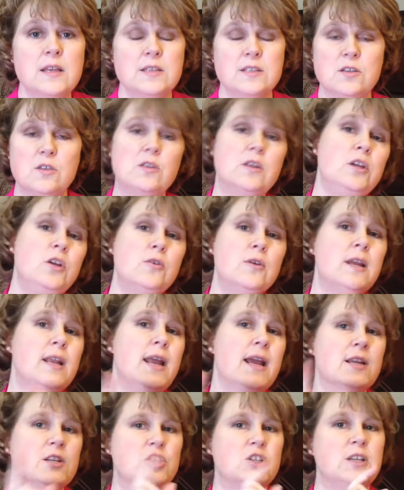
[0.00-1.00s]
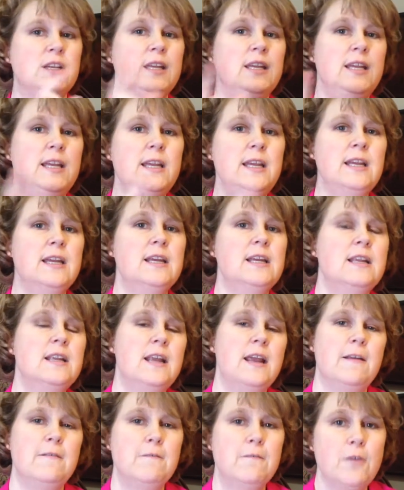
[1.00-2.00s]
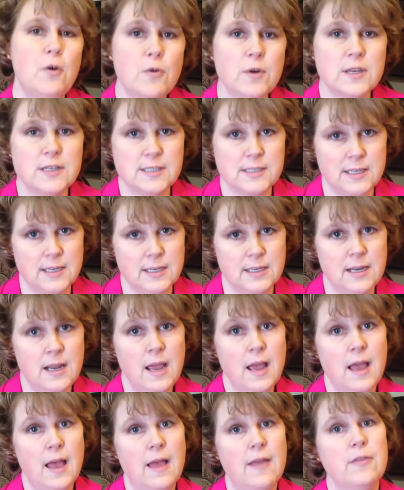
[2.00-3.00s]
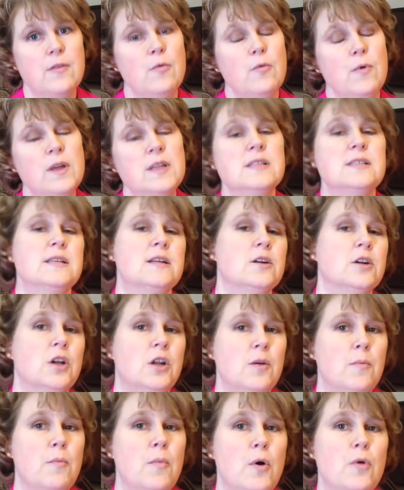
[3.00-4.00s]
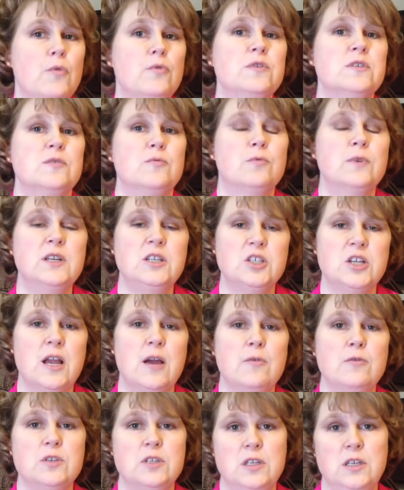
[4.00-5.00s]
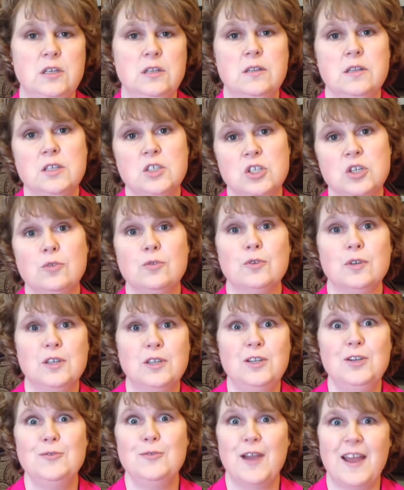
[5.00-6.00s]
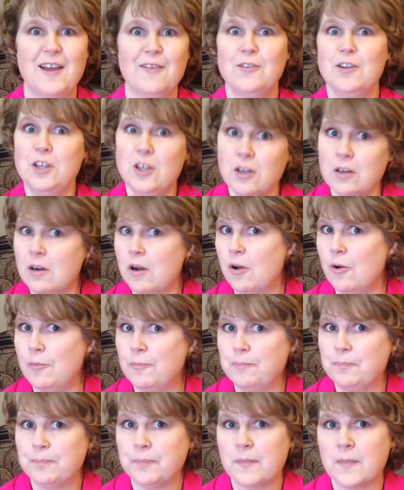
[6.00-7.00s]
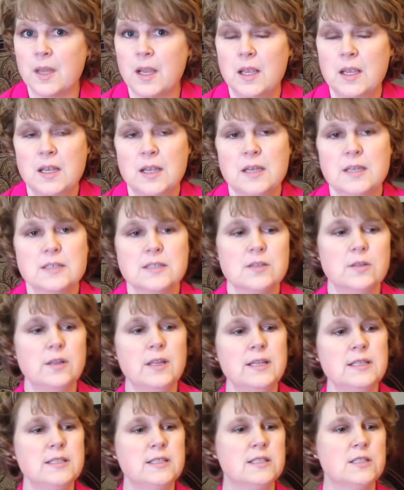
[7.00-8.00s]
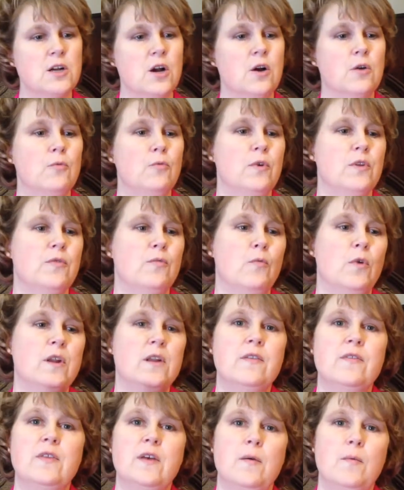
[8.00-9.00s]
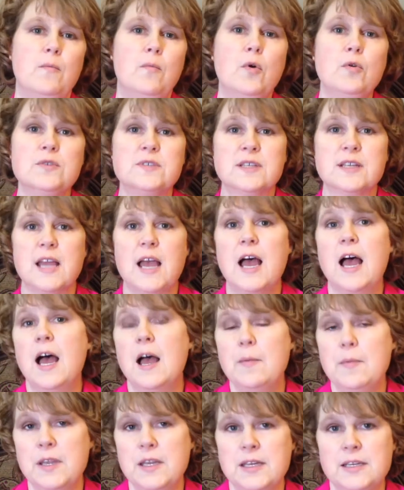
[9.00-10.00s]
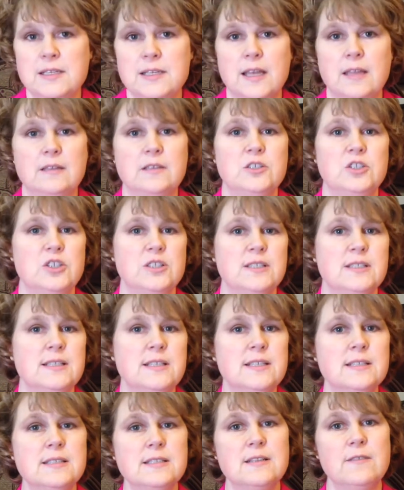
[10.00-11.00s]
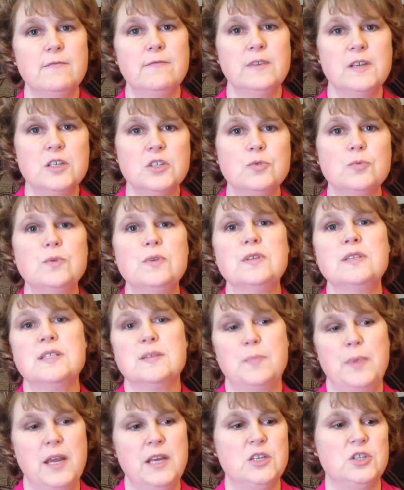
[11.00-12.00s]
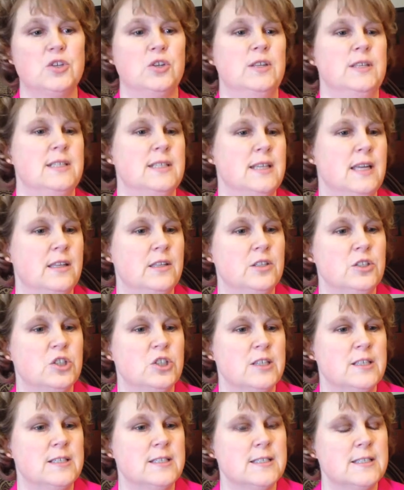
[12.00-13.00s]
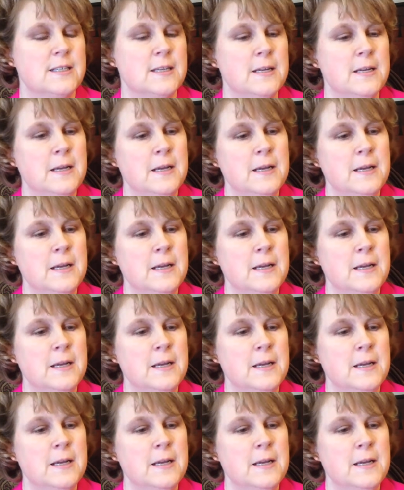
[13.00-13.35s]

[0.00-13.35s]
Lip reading: so that you can actually key in and focus in on the ones that are going to most reach out to the children you have in your home. So let's start with one of the most common intelligences, the visual spatial intelligence.